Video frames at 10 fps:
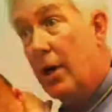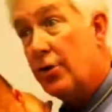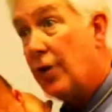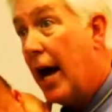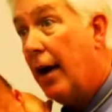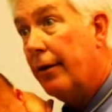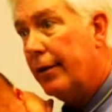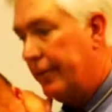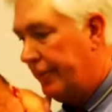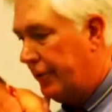A
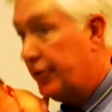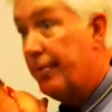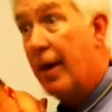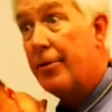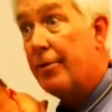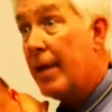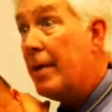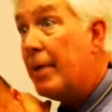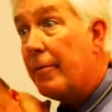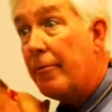child in the first month
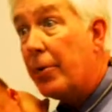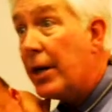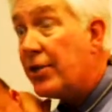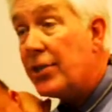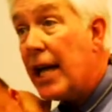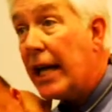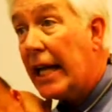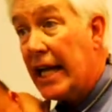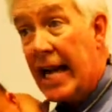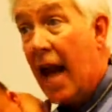may be pretty
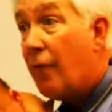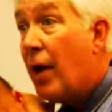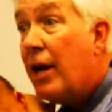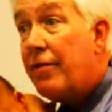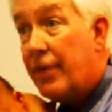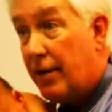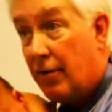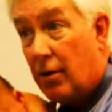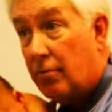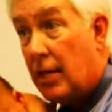sick and not run a
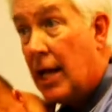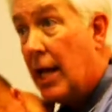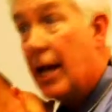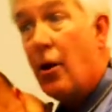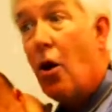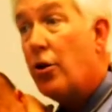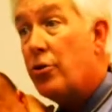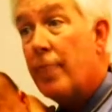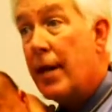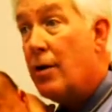fever. And all
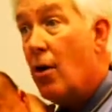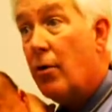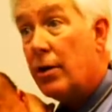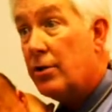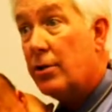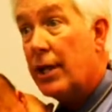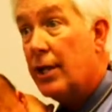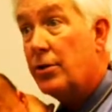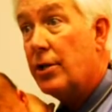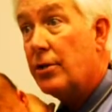you may notice
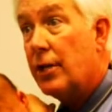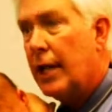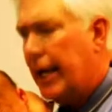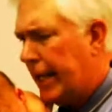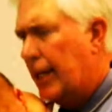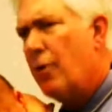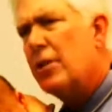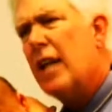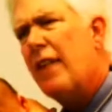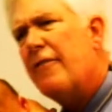is just,
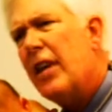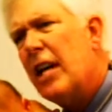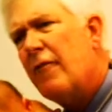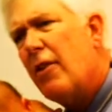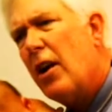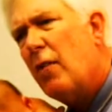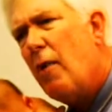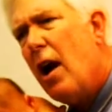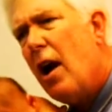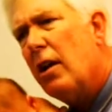he's not feeding very
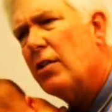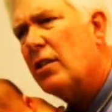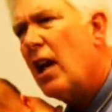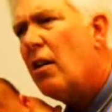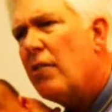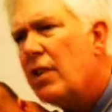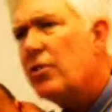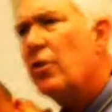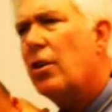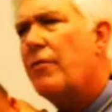well, his color
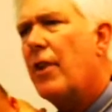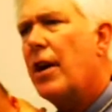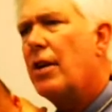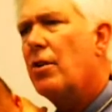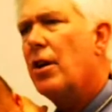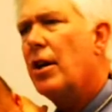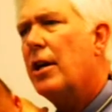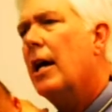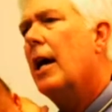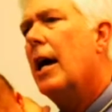doesn't look very good,